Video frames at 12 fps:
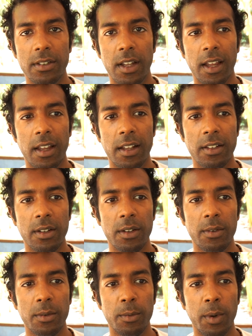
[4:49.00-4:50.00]
and
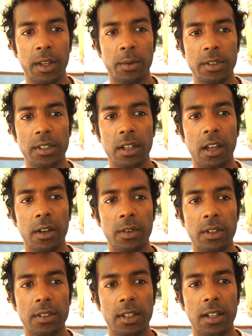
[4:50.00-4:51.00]
where you want to go, and
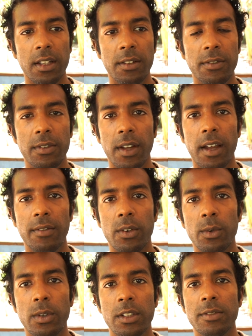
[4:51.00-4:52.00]
you suddenly have
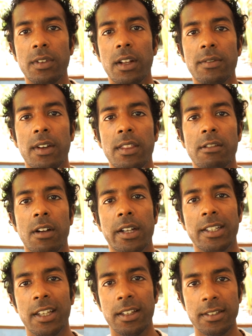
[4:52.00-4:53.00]
all this flood of other
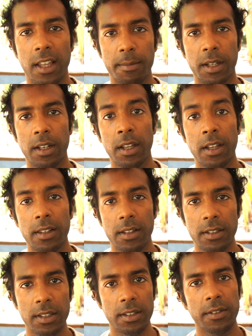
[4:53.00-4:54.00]
ideas come in.
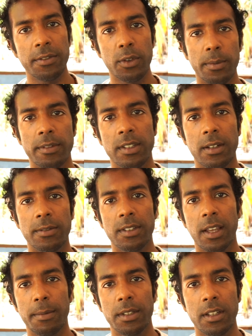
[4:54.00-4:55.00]
This is a form of
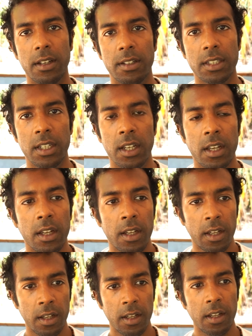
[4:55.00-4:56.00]
self-sabotage.
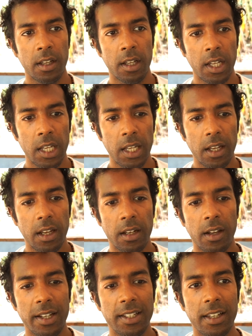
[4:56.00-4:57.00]
An
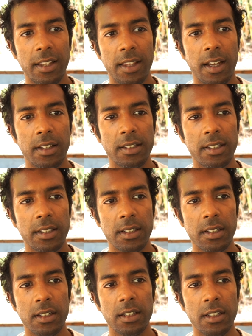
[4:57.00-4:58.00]
idea that
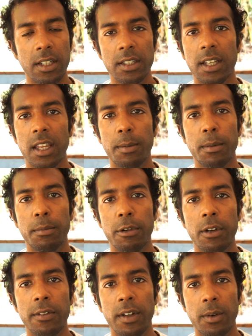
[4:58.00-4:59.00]
you need to keep
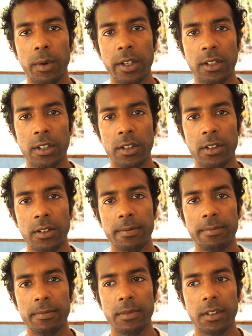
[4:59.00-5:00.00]
improving what you do,
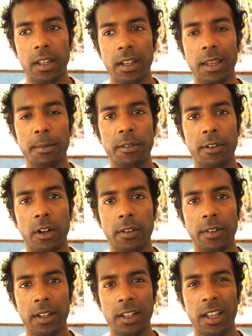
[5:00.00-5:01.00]
and keep
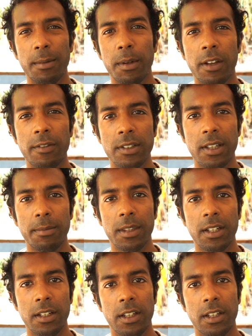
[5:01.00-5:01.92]
evolving. You keep looking for something